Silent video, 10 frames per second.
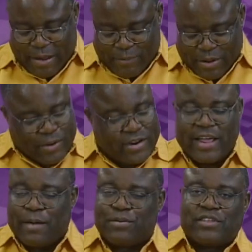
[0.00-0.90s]
We really
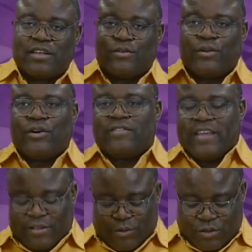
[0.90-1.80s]
appreciate you, Lord.
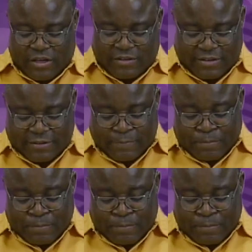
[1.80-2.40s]
Thank you, Jesus.